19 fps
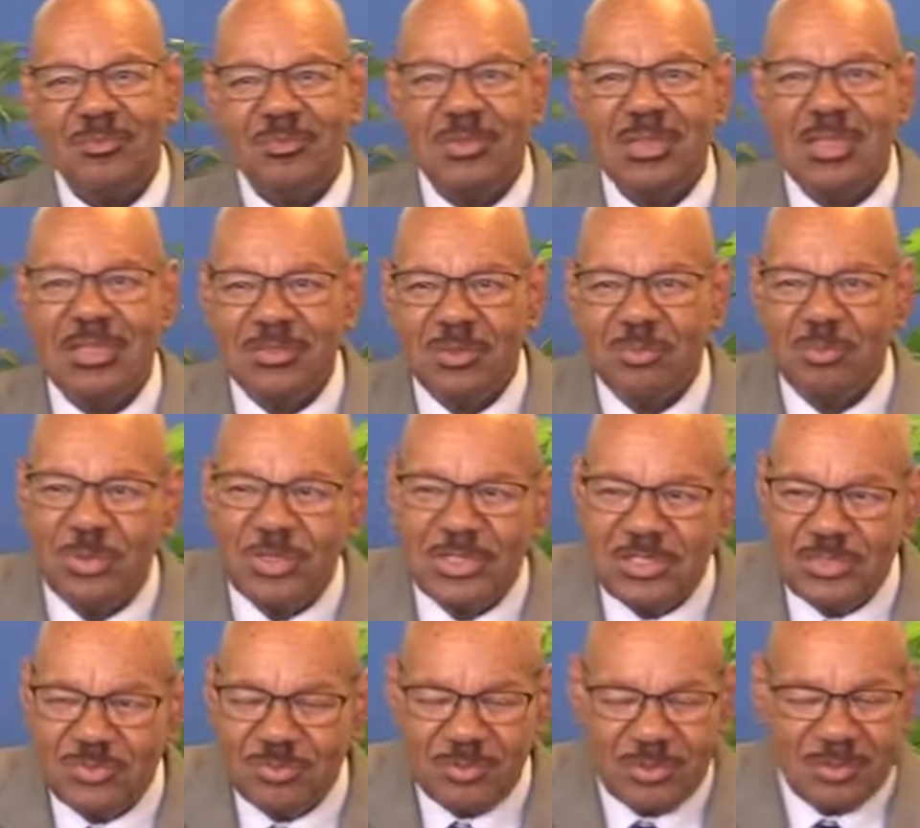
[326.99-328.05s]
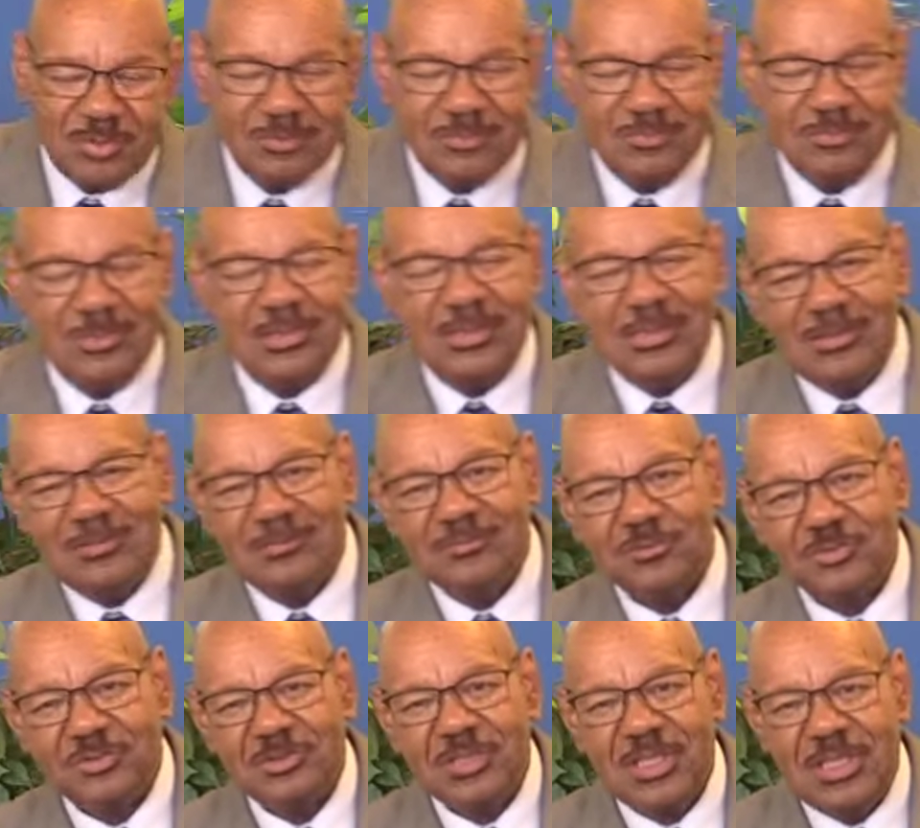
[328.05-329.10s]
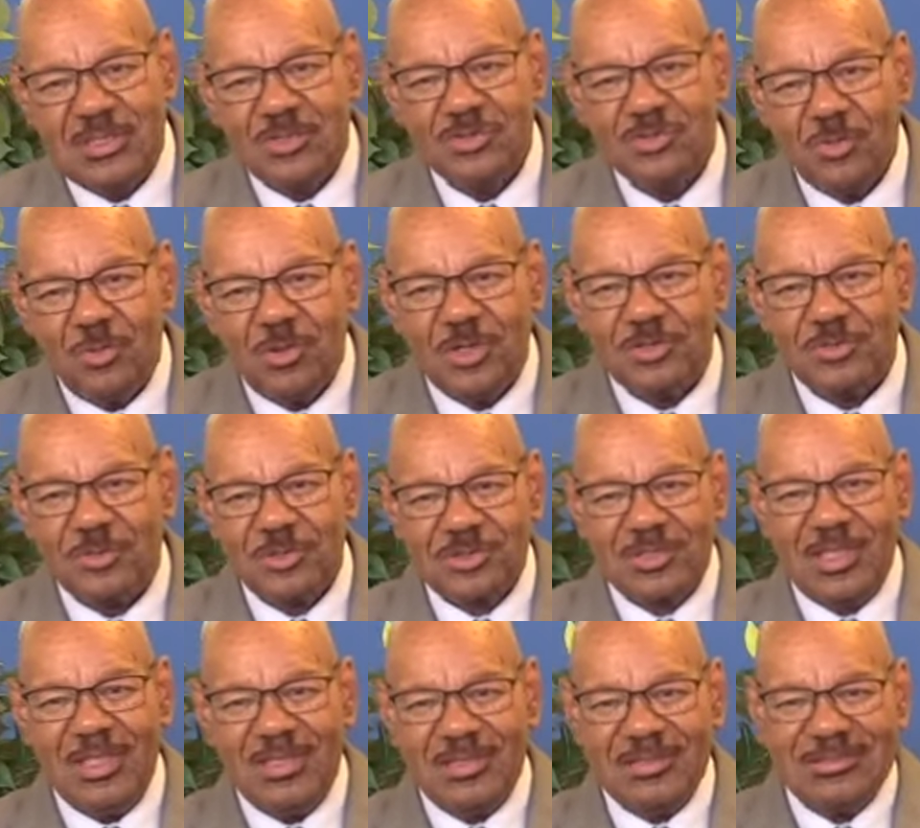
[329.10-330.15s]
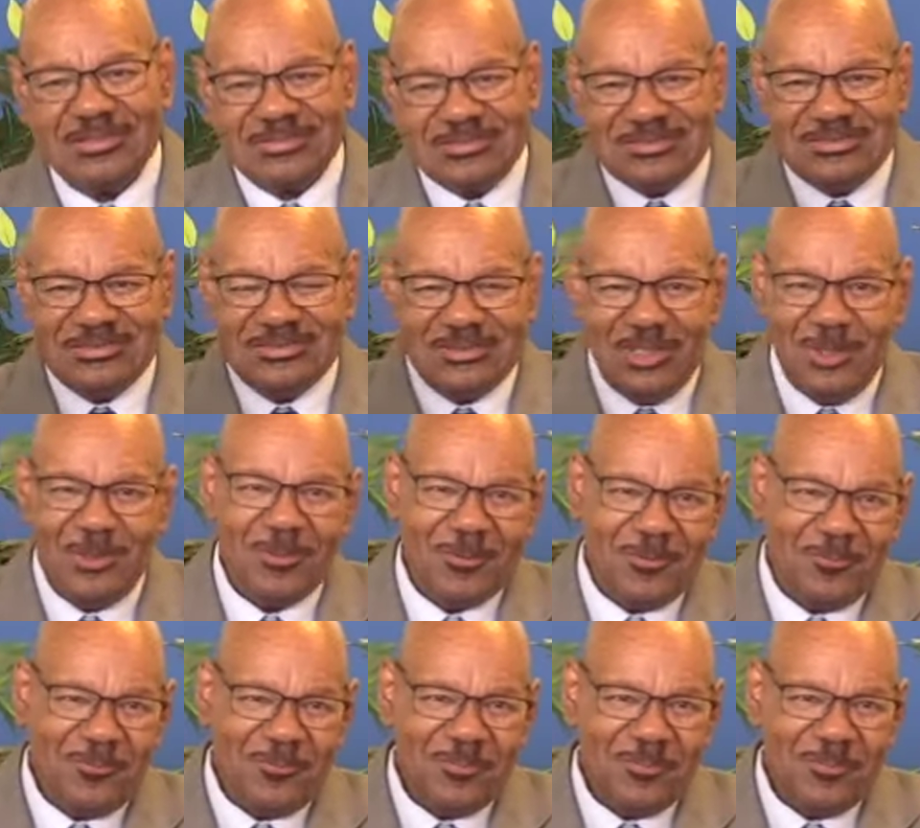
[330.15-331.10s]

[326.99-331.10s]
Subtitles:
And the British were, King George was like, no.